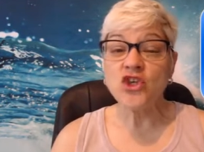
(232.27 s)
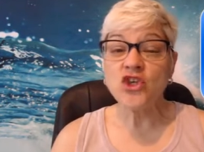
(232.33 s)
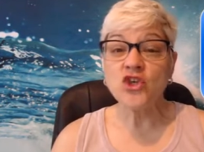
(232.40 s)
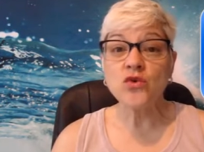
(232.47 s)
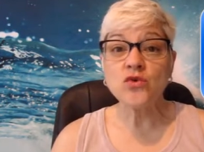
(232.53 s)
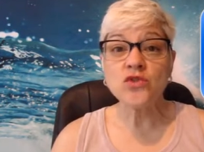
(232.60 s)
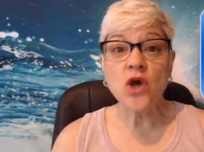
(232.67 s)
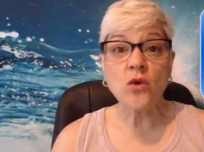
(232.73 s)

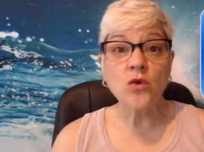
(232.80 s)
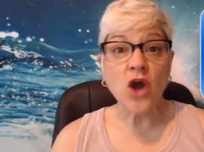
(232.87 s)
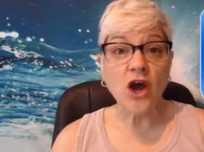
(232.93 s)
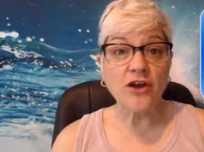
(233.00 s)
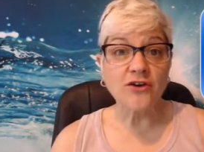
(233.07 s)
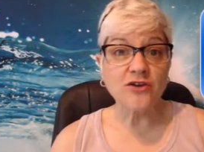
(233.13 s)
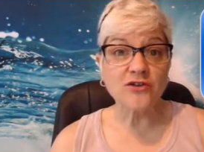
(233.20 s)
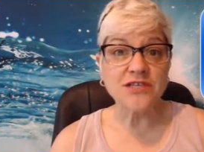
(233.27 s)
you don't
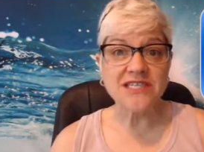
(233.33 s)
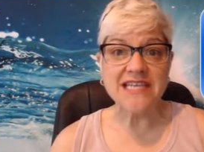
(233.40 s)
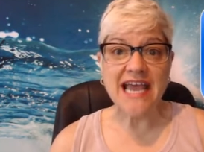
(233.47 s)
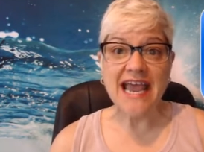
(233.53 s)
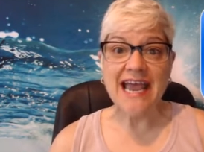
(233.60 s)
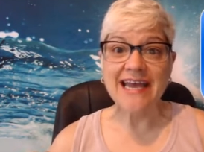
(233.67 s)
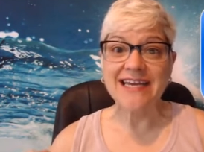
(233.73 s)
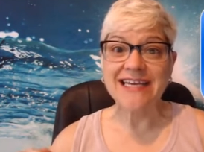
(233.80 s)

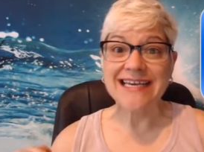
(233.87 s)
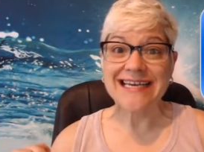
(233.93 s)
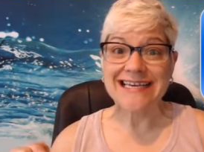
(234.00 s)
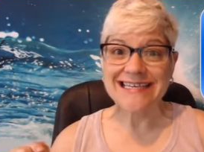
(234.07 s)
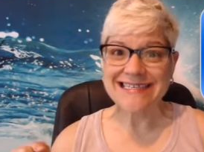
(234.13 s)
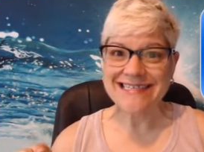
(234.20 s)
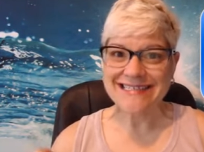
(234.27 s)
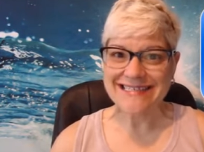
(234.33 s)
understand
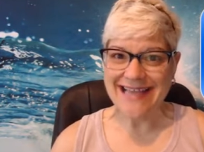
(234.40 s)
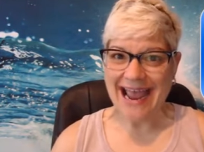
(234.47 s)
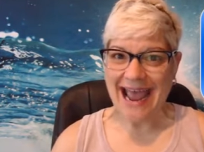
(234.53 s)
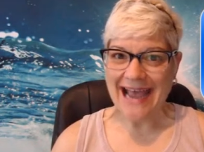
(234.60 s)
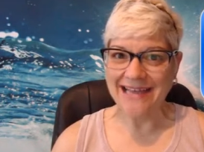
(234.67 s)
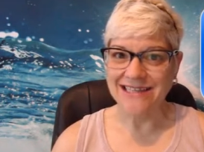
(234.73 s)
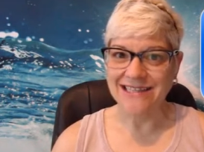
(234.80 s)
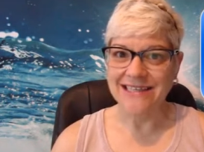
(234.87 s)

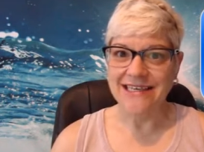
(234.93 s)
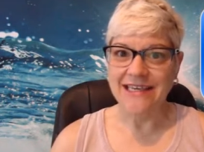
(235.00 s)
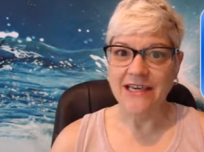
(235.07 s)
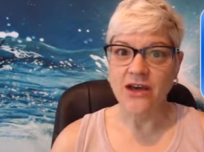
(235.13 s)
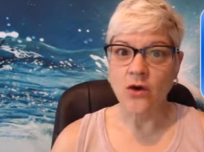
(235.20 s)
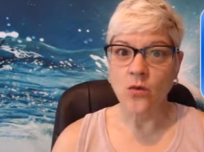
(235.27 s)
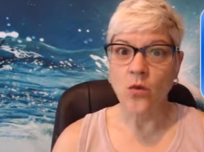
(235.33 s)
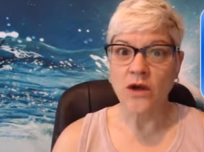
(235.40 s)

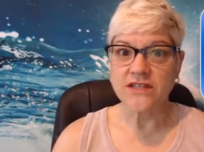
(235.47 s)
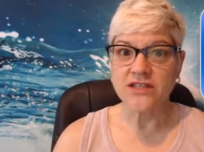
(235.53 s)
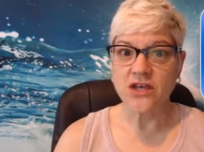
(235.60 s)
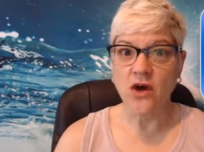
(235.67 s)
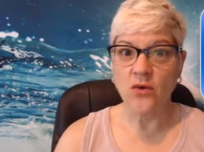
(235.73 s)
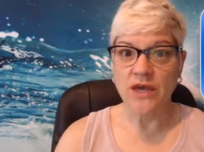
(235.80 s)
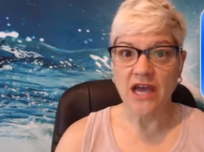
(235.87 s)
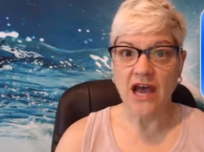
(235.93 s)
exactly what's
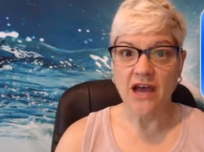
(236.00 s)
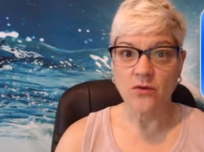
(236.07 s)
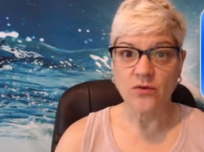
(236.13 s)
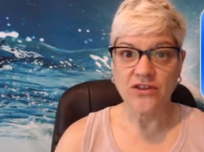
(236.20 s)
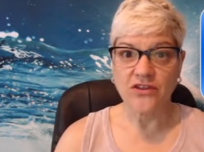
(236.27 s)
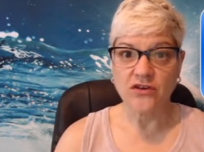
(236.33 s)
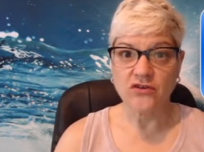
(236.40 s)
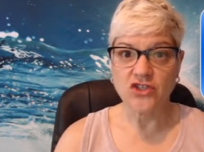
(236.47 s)
going on
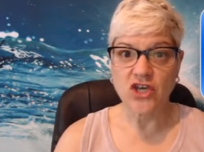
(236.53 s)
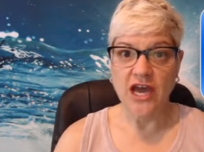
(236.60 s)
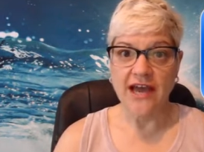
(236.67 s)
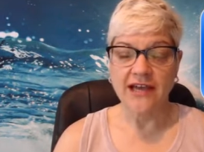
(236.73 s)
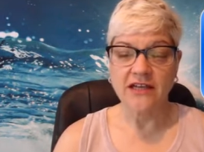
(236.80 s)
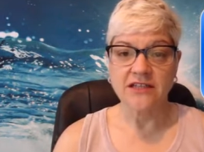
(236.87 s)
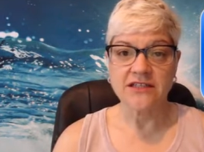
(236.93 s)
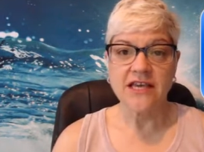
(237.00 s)
with your
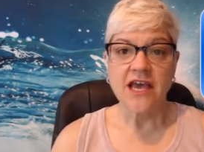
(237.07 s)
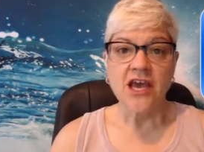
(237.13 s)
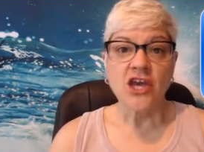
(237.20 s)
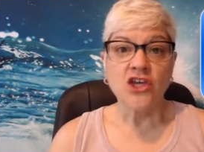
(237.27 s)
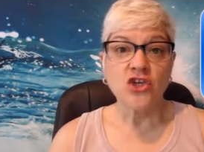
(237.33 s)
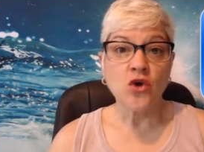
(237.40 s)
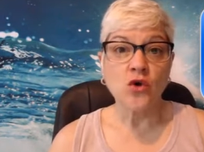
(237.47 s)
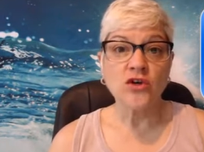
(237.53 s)
child.
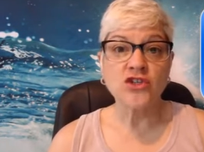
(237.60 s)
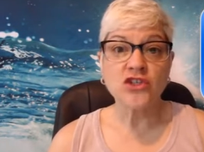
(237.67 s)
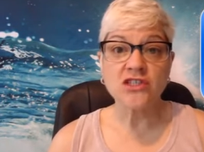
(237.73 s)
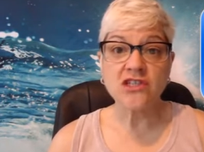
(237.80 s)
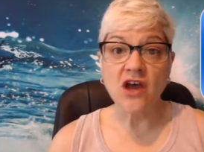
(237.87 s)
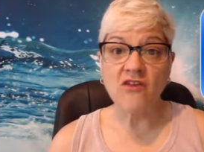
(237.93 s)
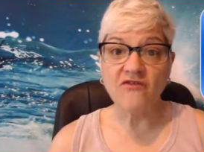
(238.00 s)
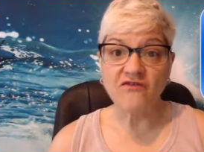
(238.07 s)
You're
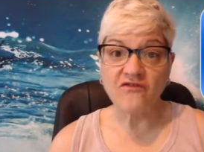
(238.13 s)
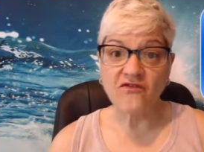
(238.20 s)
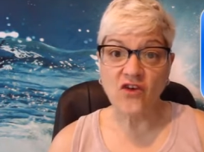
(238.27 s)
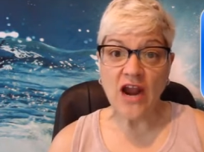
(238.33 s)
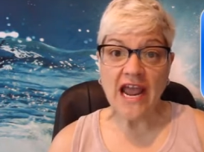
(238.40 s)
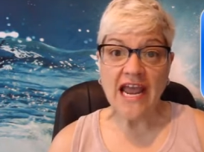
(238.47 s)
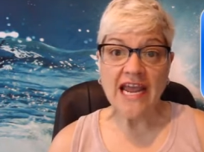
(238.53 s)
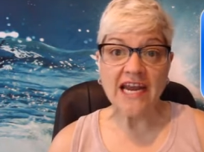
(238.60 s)
just
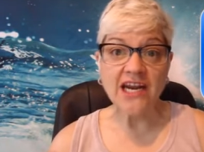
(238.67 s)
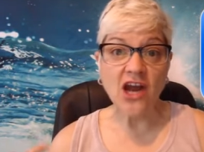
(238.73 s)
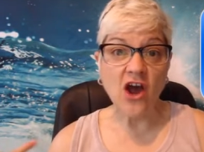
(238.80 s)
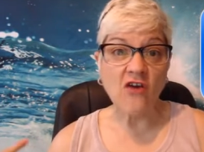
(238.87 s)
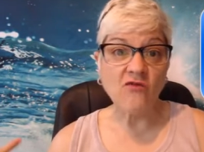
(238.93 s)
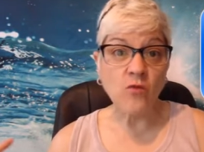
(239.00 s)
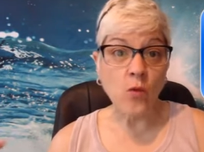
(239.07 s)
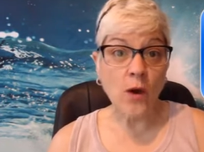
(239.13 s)
afraid
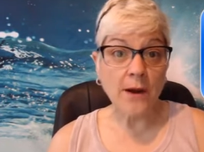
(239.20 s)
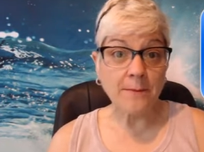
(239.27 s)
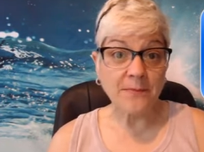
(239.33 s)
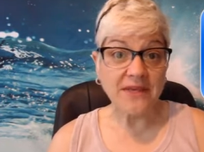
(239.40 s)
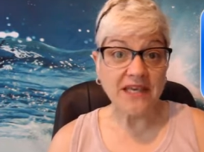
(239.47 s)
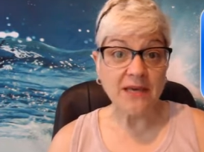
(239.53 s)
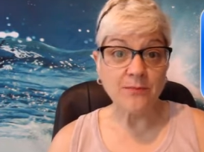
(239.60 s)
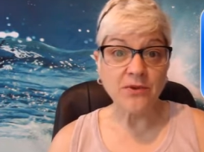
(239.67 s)
of what
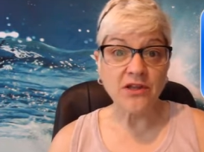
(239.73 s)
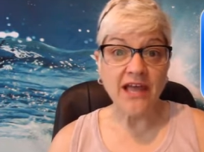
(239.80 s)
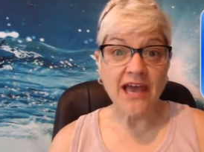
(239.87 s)
people